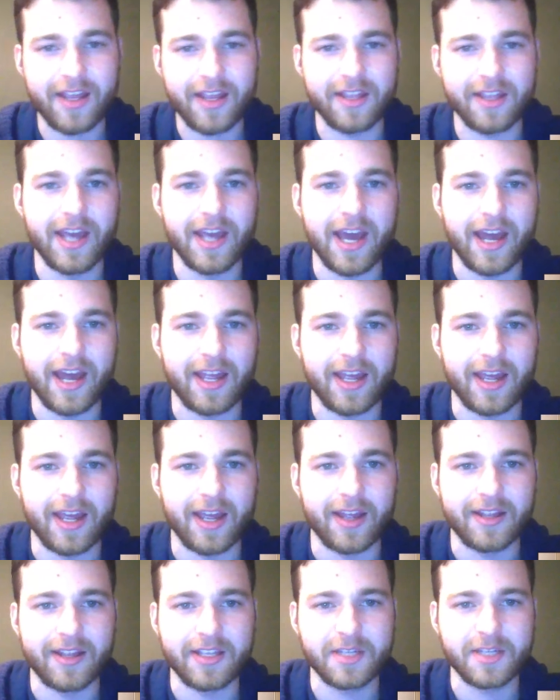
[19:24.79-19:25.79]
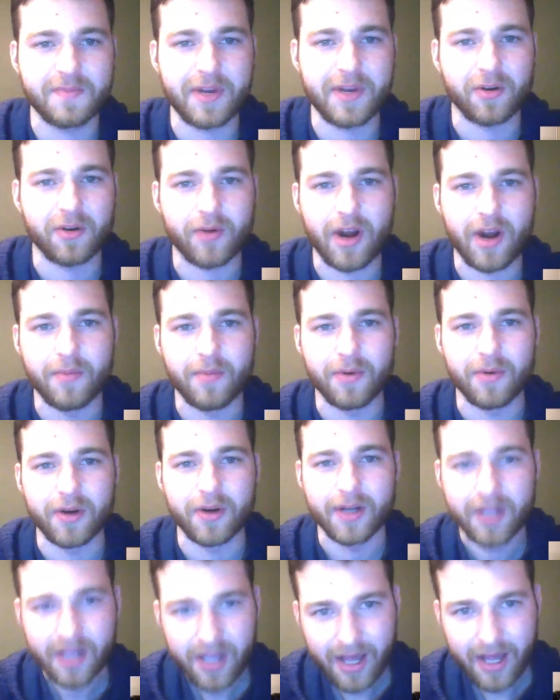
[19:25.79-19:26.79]
Yeah. He's been
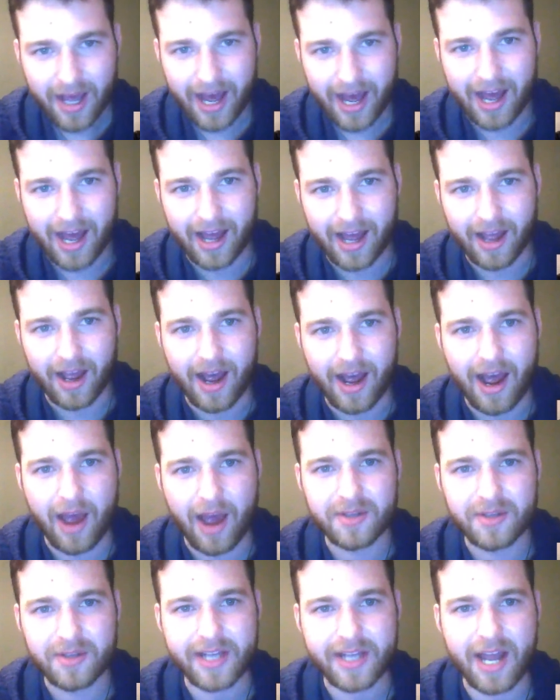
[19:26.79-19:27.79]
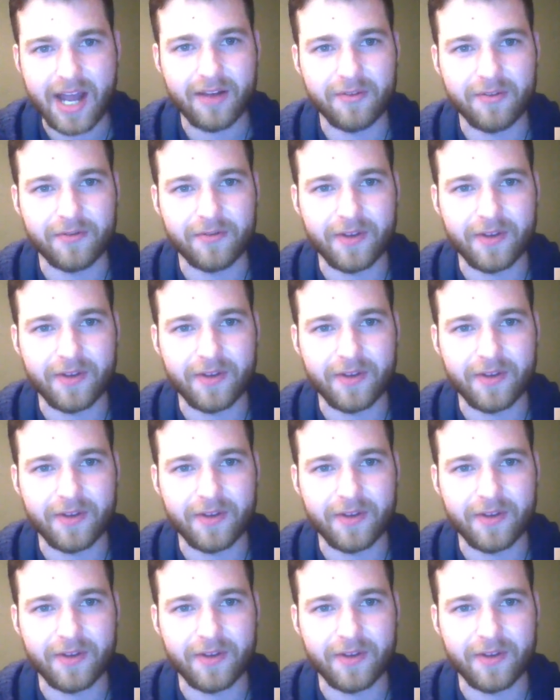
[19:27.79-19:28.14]
incredible. I was kind of